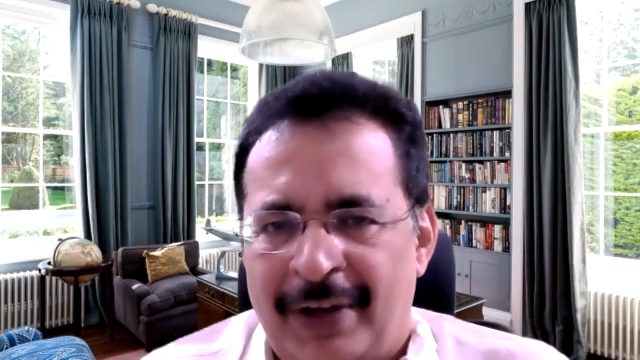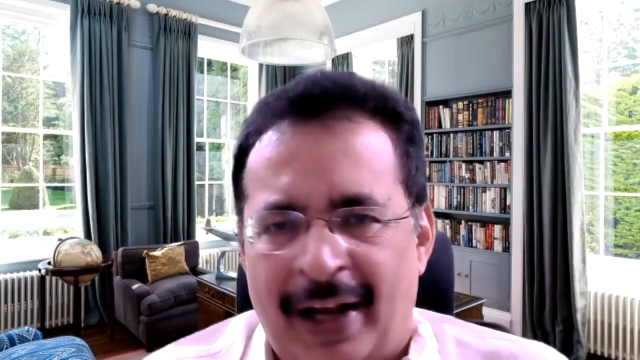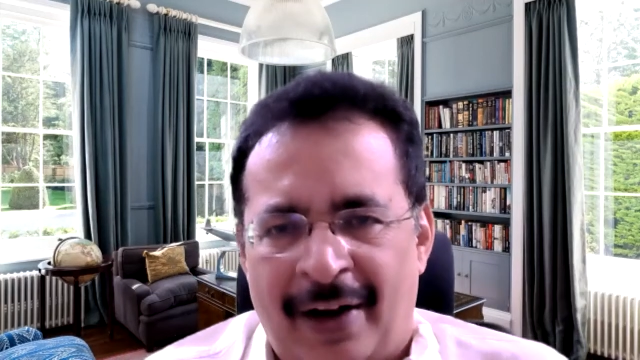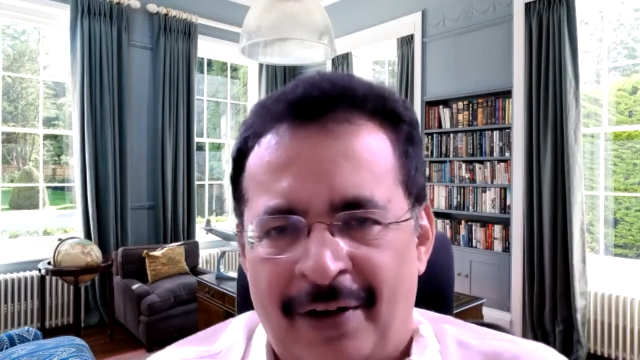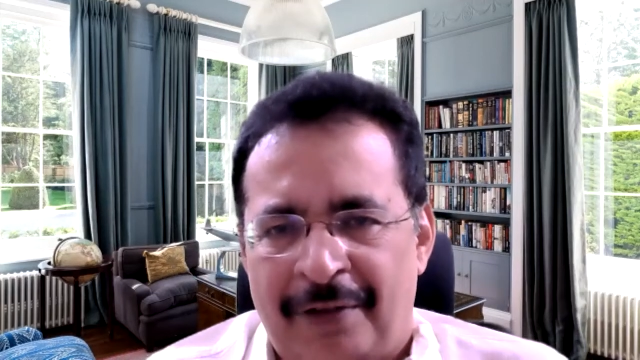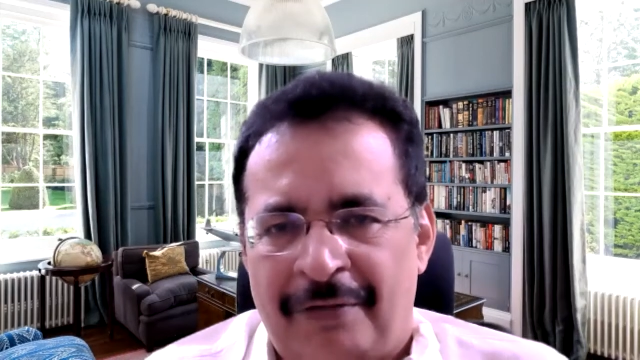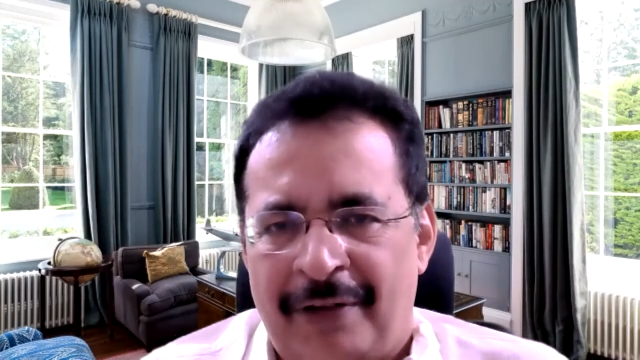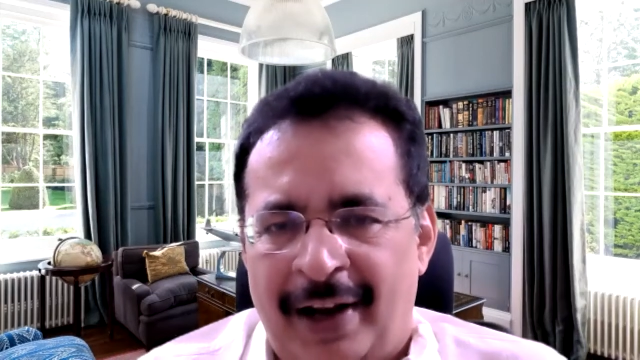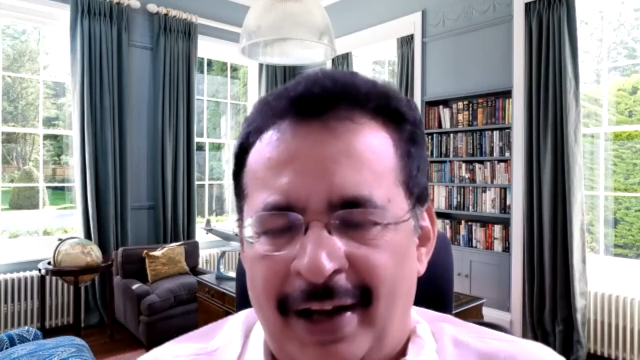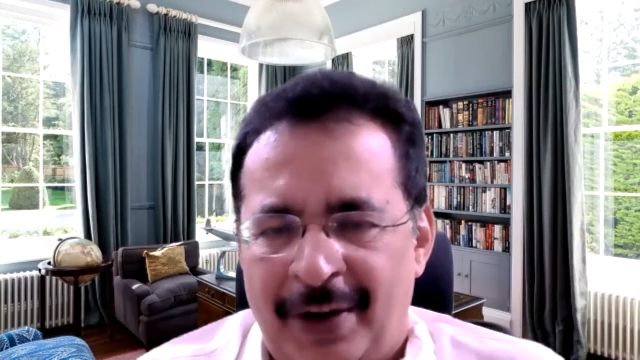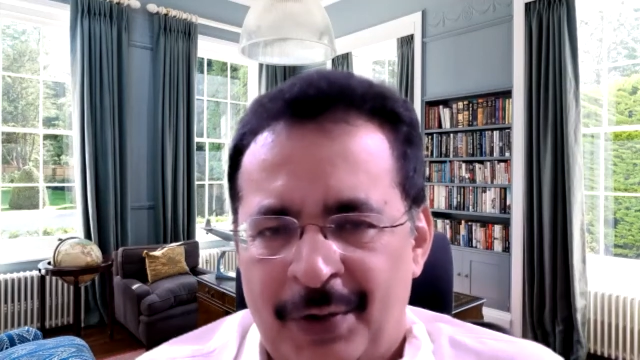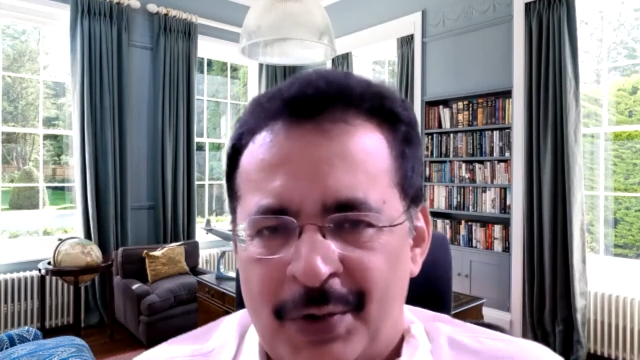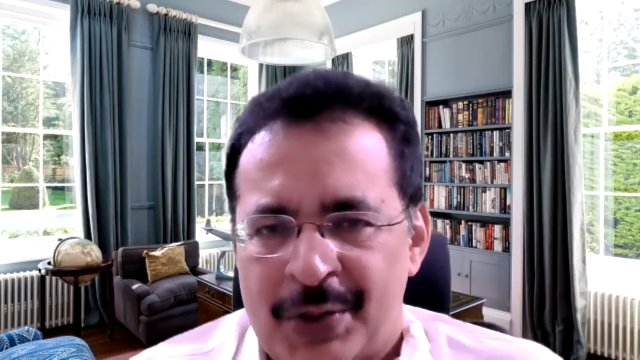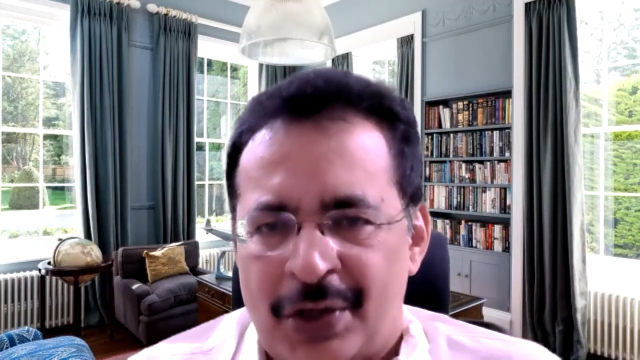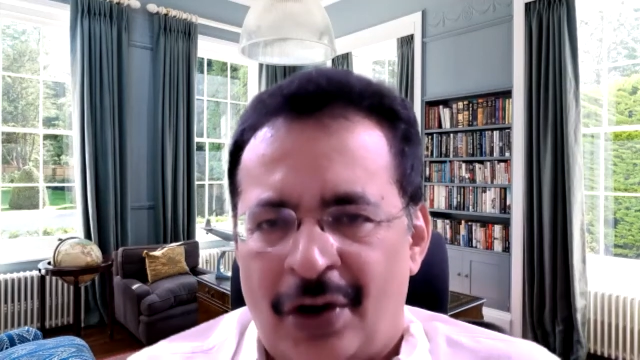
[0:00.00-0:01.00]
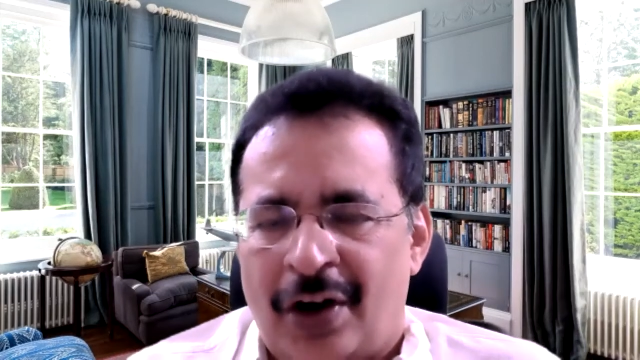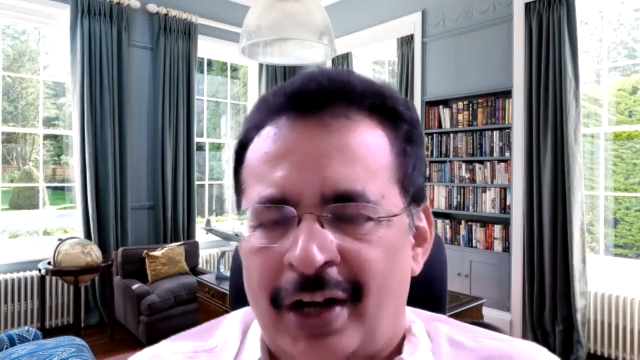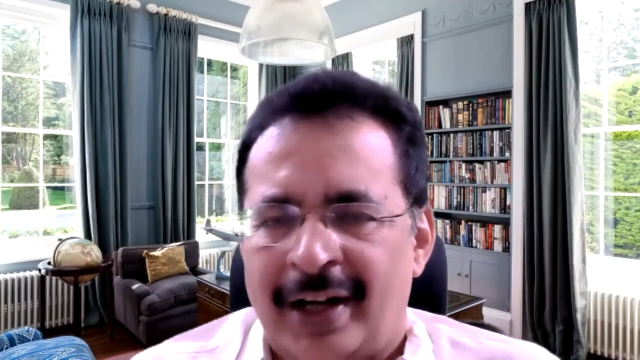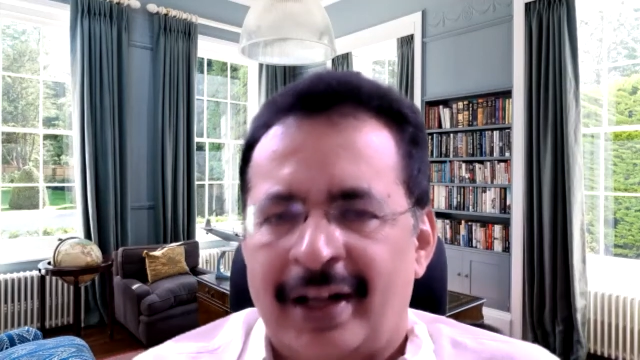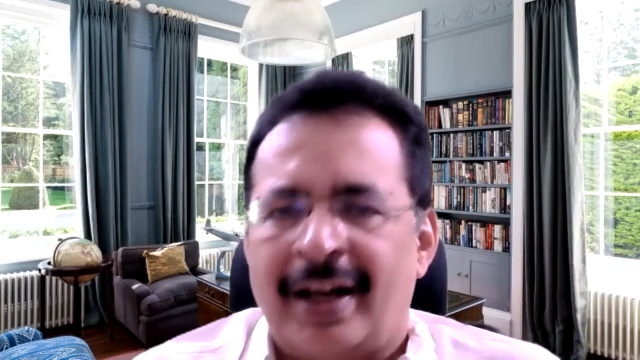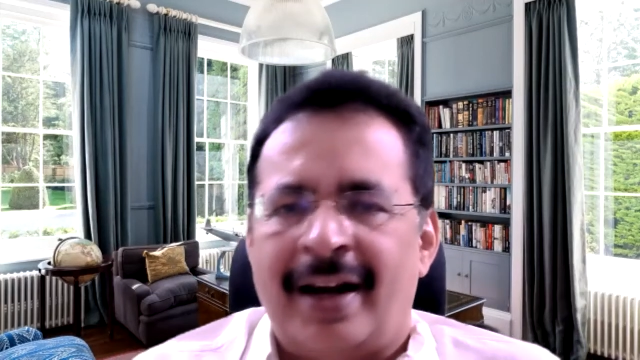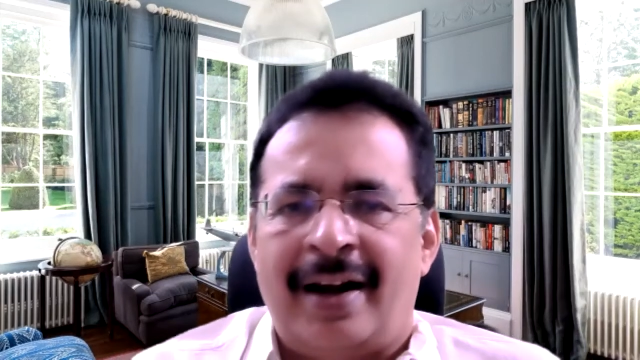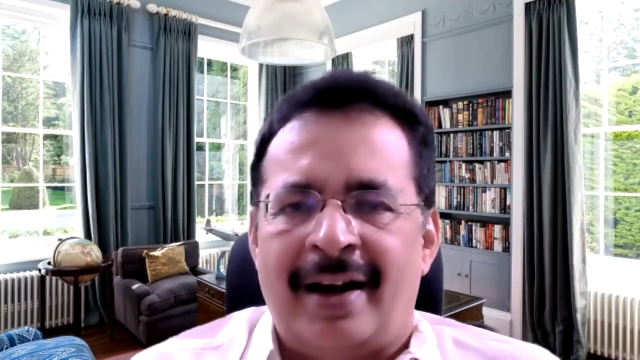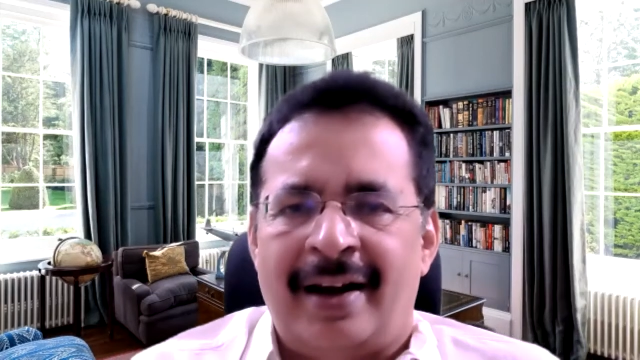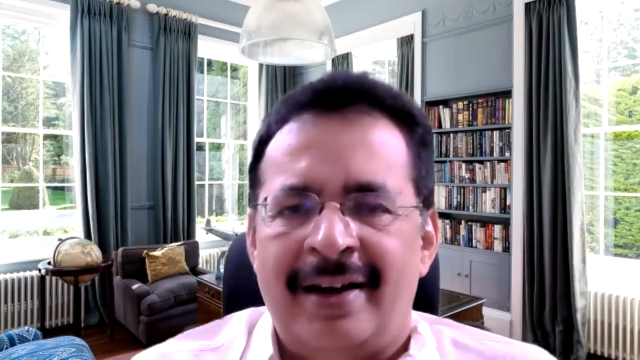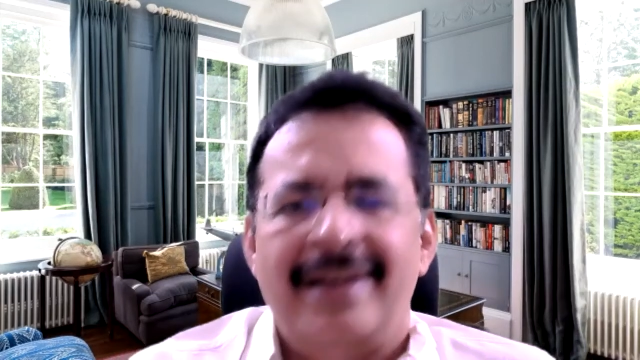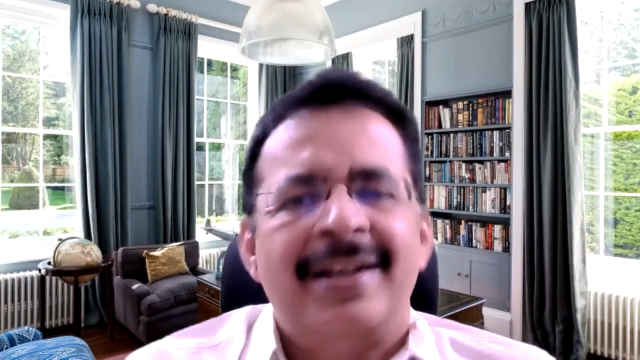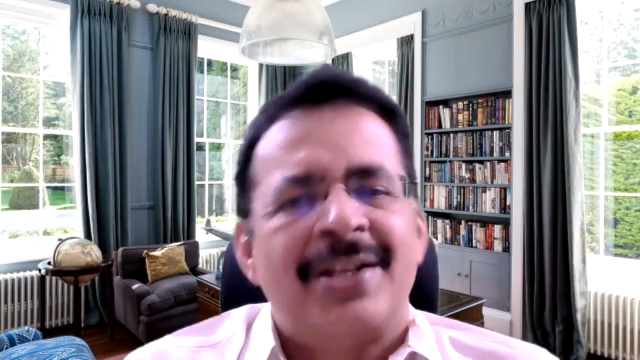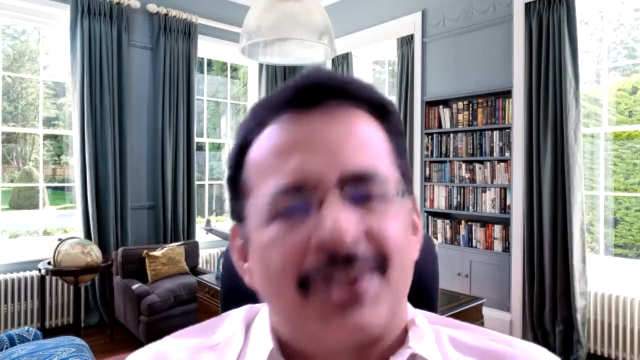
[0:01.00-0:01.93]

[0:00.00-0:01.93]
Fear Not Failures, or in Kannada,